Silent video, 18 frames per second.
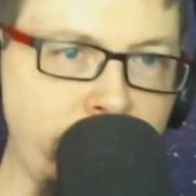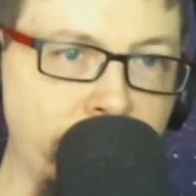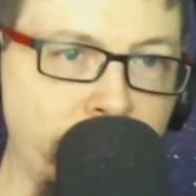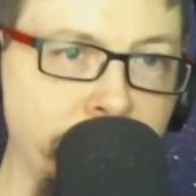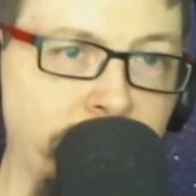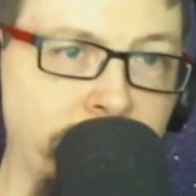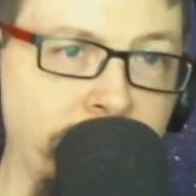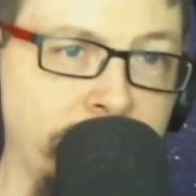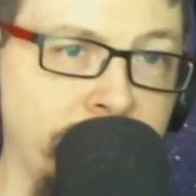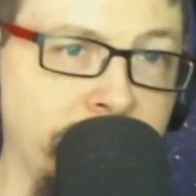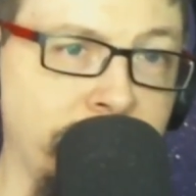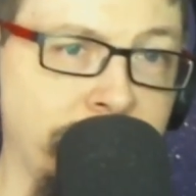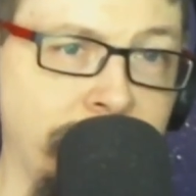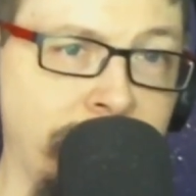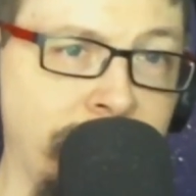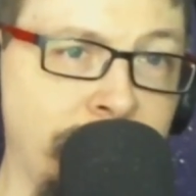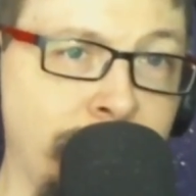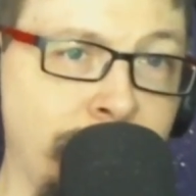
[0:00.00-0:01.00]
Valance's
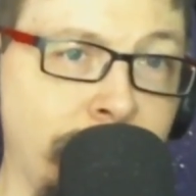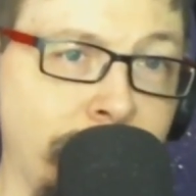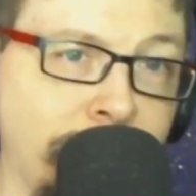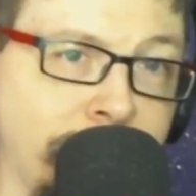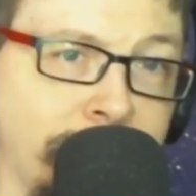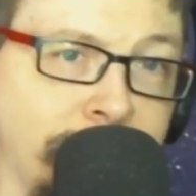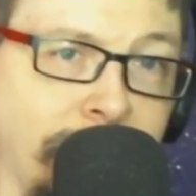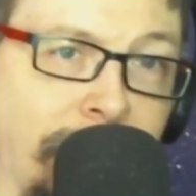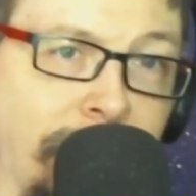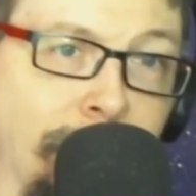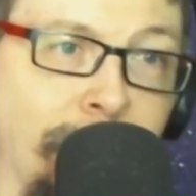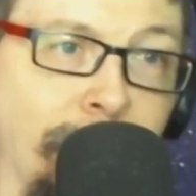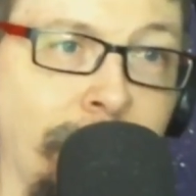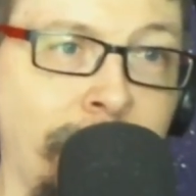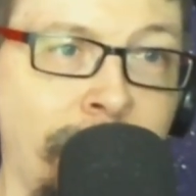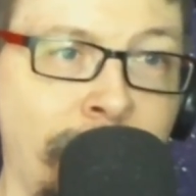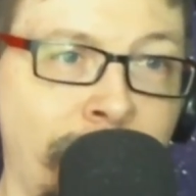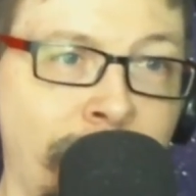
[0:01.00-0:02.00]
team barely escaped.
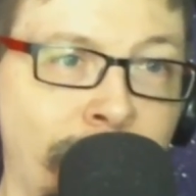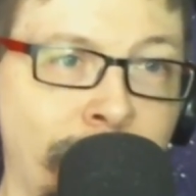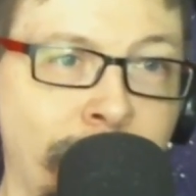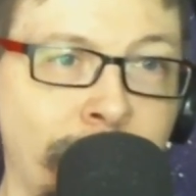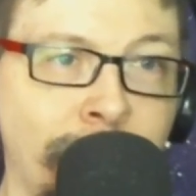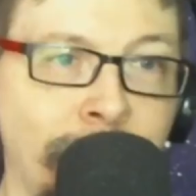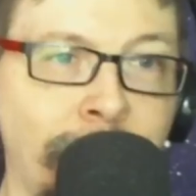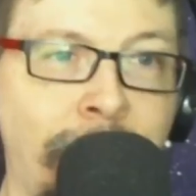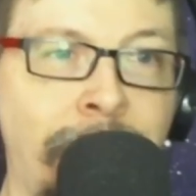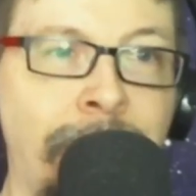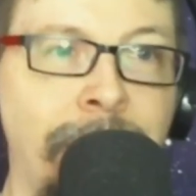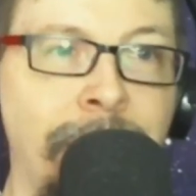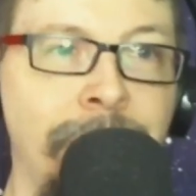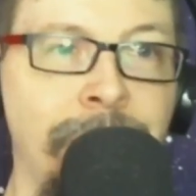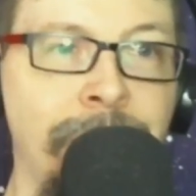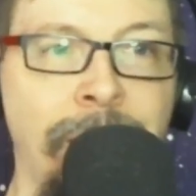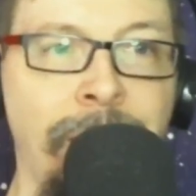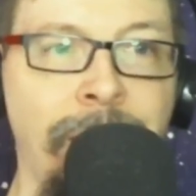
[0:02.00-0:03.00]
With their
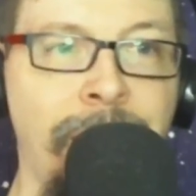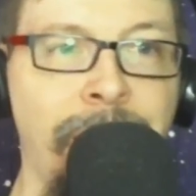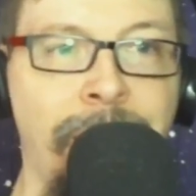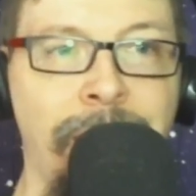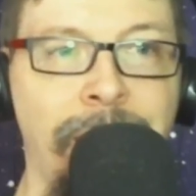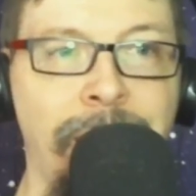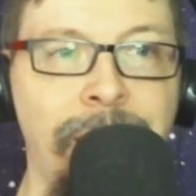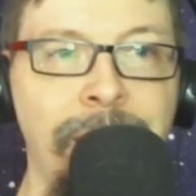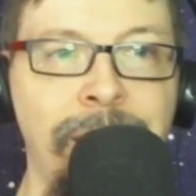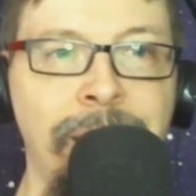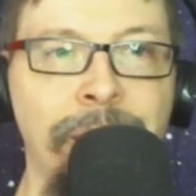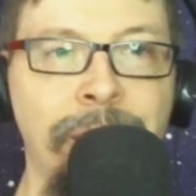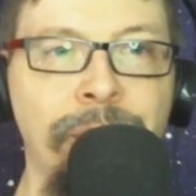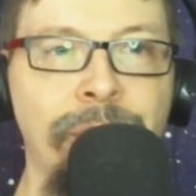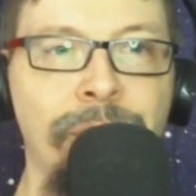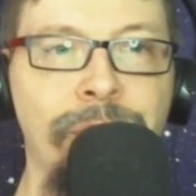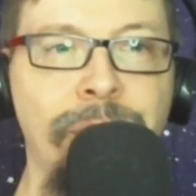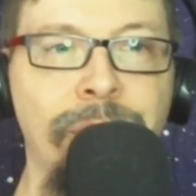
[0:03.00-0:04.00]
lives, he
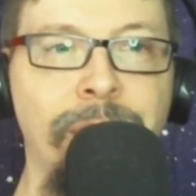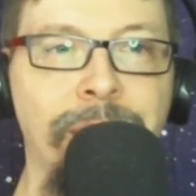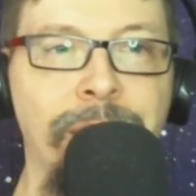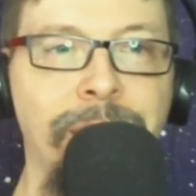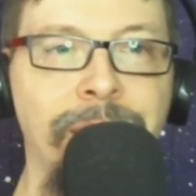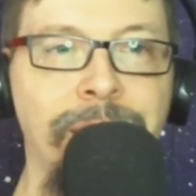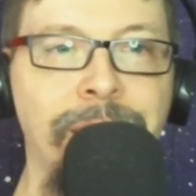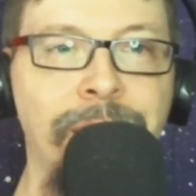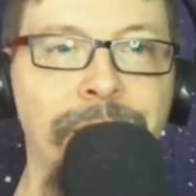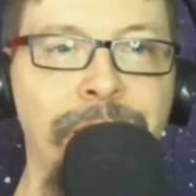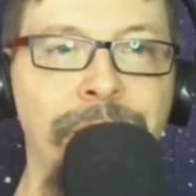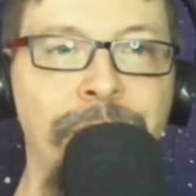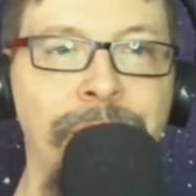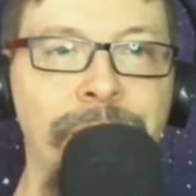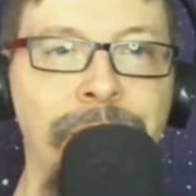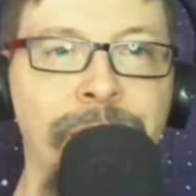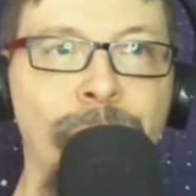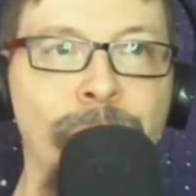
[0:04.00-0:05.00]
never thought that he'd
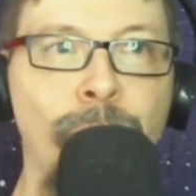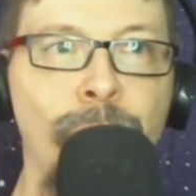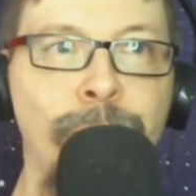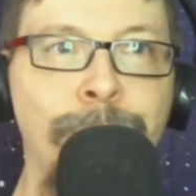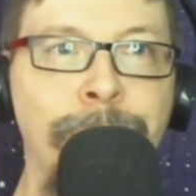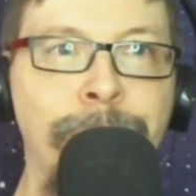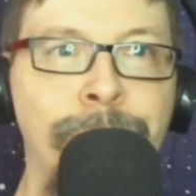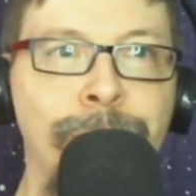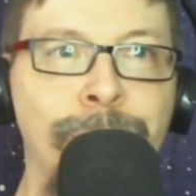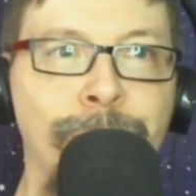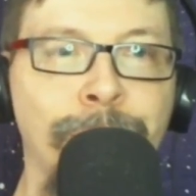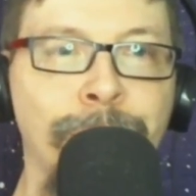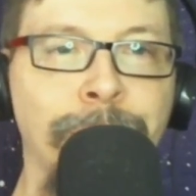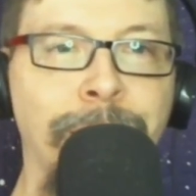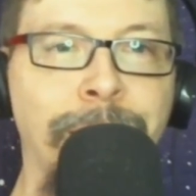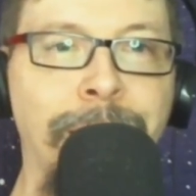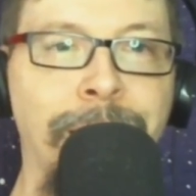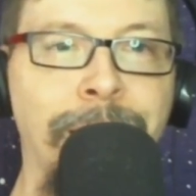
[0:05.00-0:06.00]
face his old
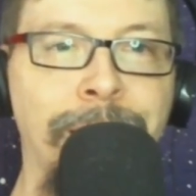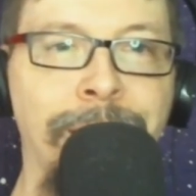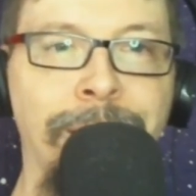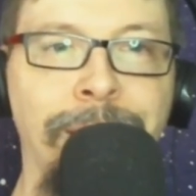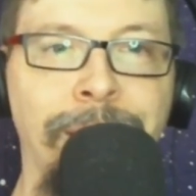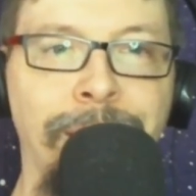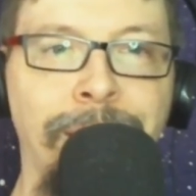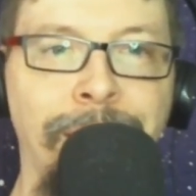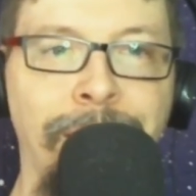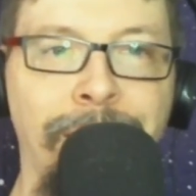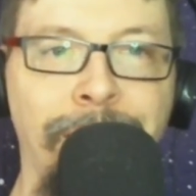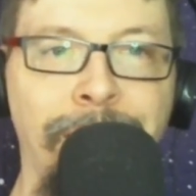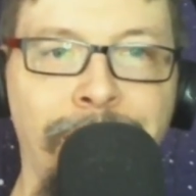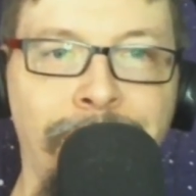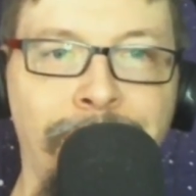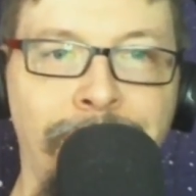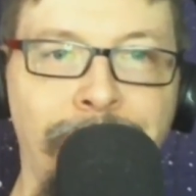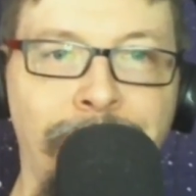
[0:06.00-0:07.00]
mentor
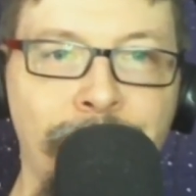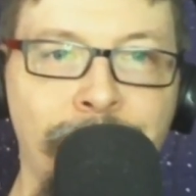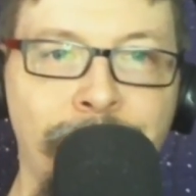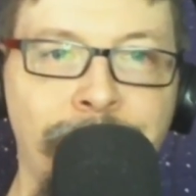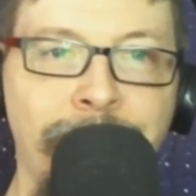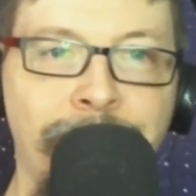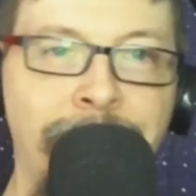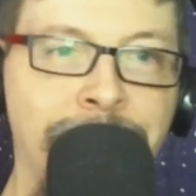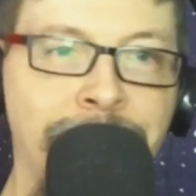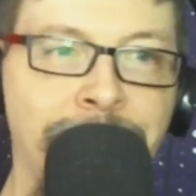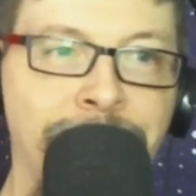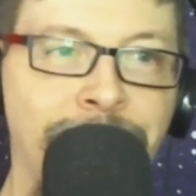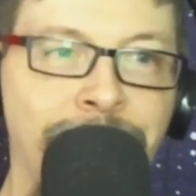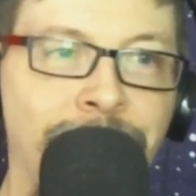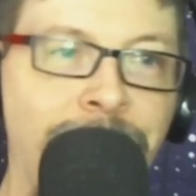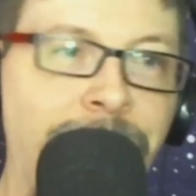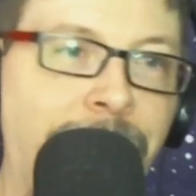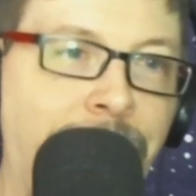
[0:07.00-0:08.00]
ever again,
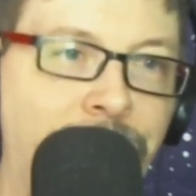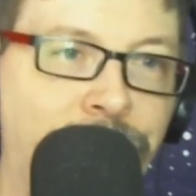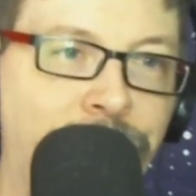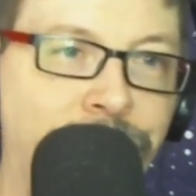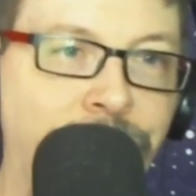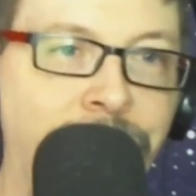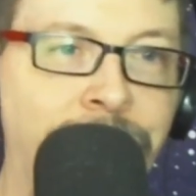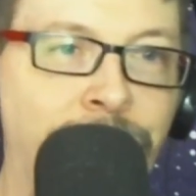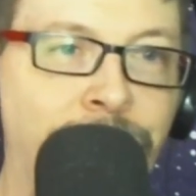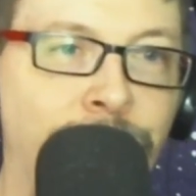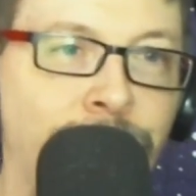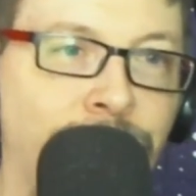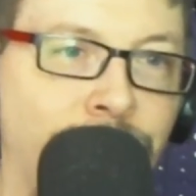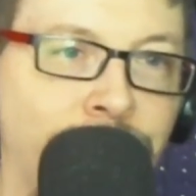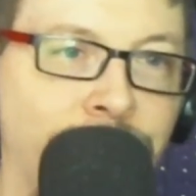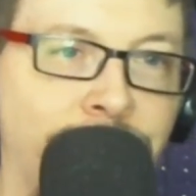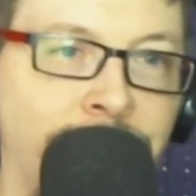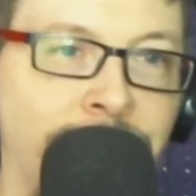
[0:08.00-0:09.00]
until Lash finally
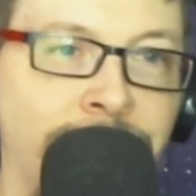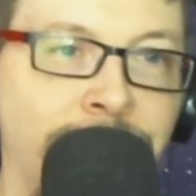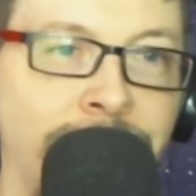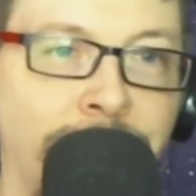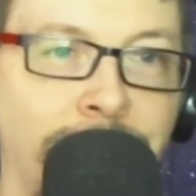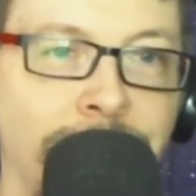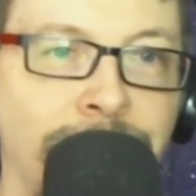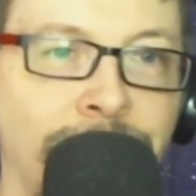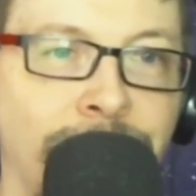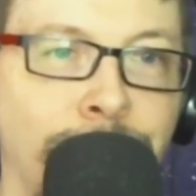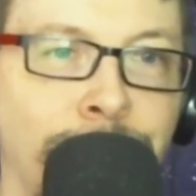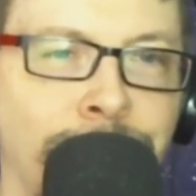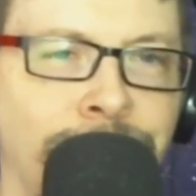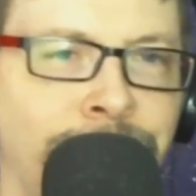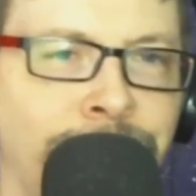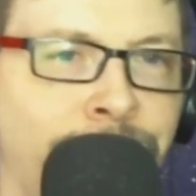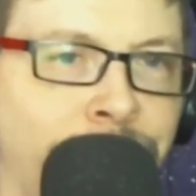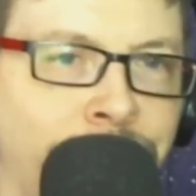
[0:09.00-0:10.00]
resurfaces under
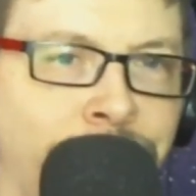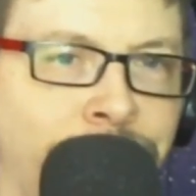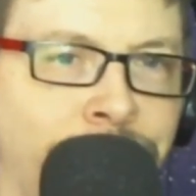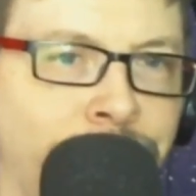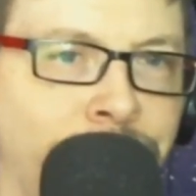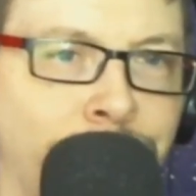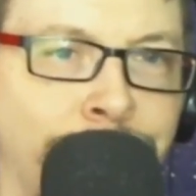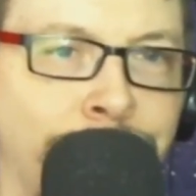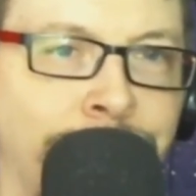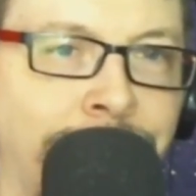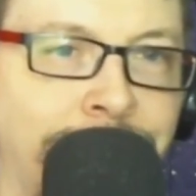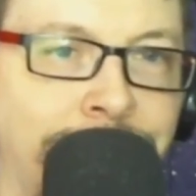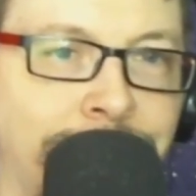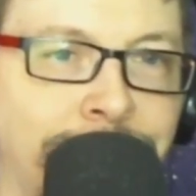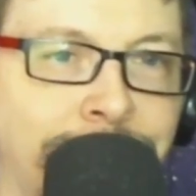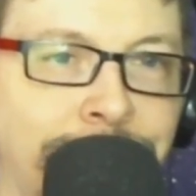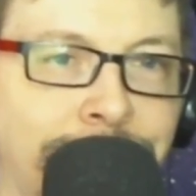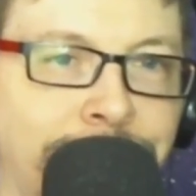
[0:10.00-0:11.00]
mysterious
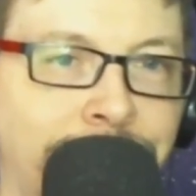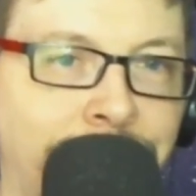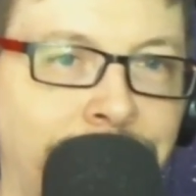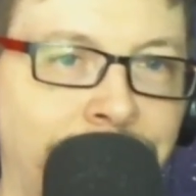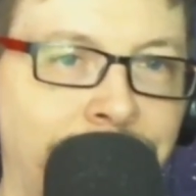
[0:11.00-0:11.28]
circumstances.